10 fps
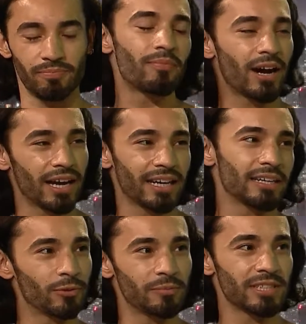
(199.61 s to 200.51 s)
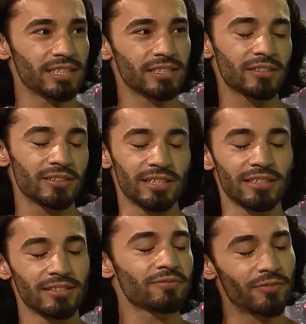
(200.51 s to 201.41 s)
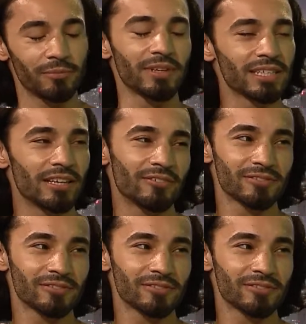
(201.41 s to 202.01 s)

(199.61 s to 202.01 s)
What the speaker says: buying women's clothing for myself.